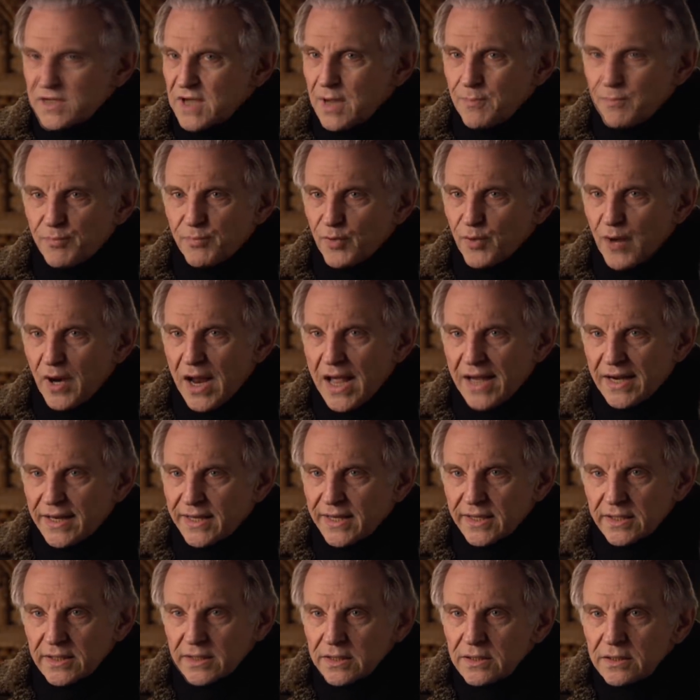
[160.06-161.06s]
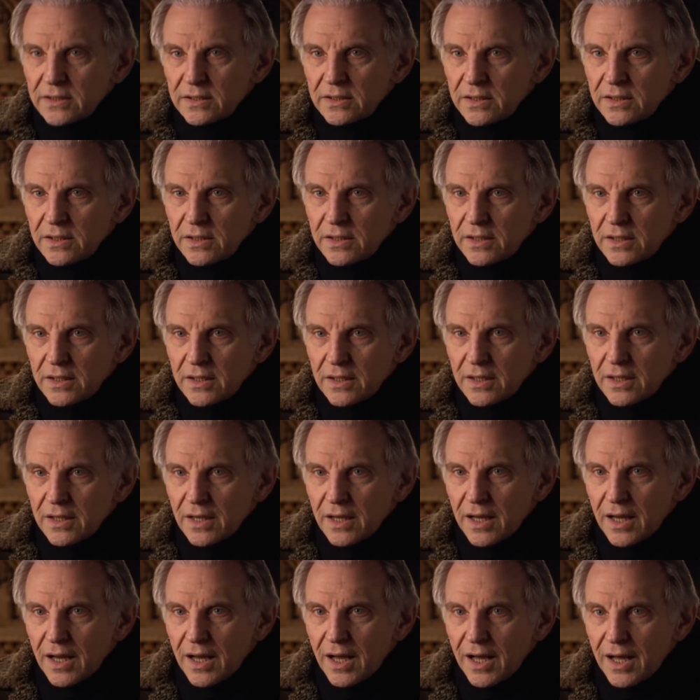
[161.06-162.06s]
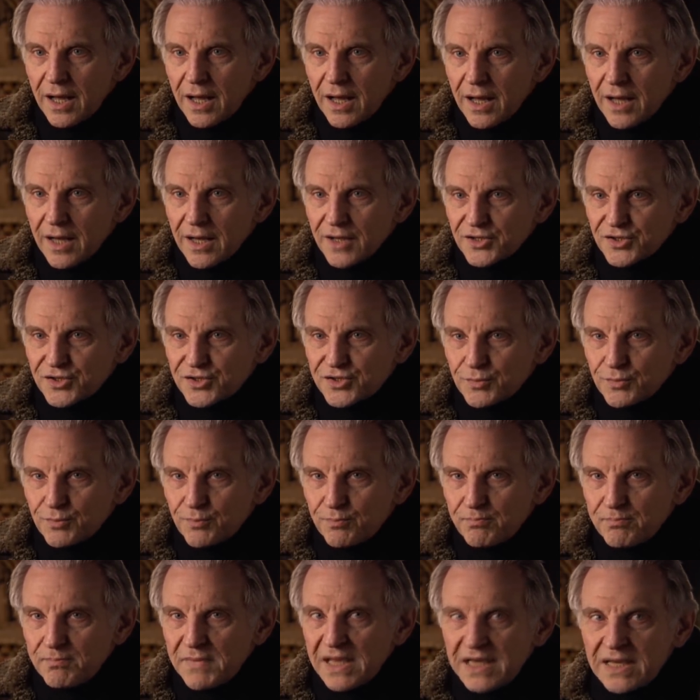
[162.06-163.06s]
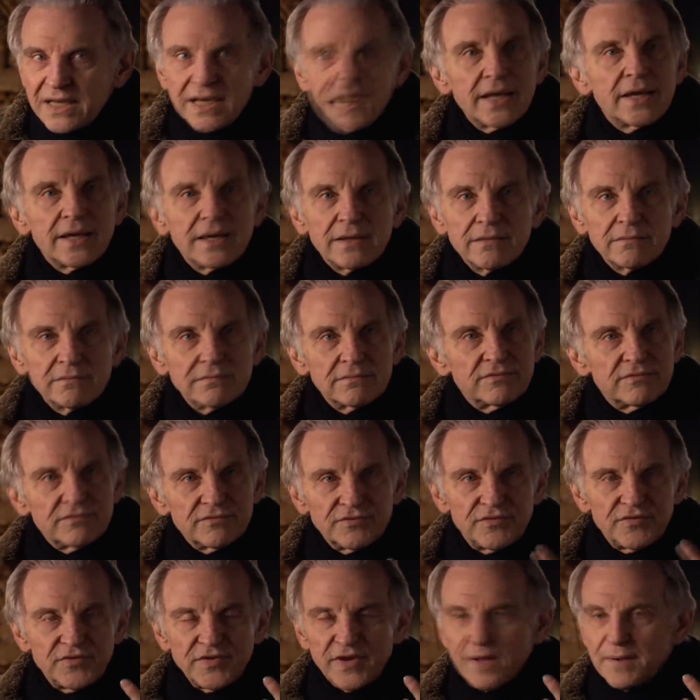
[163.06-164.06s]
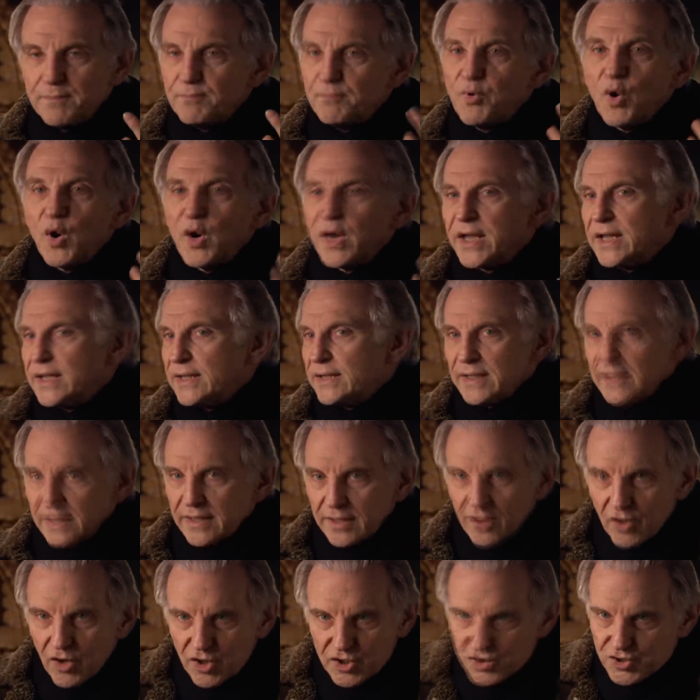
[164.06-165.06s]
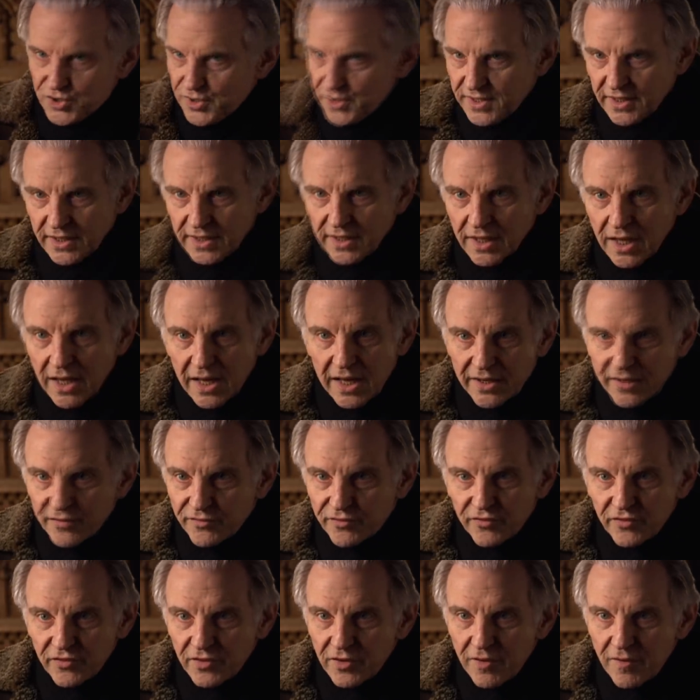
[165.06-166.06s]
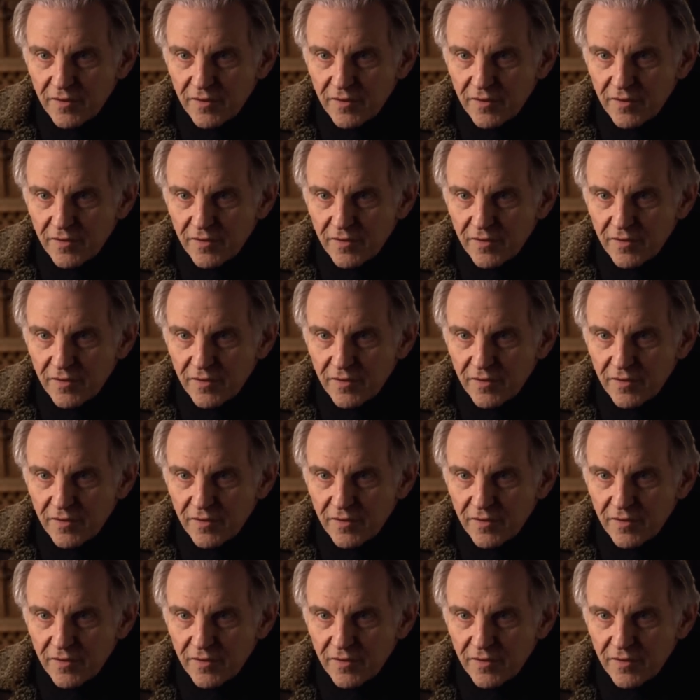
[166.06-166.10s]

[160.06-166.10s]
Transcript: was operatic uh, meaning flamboyantly larger than life.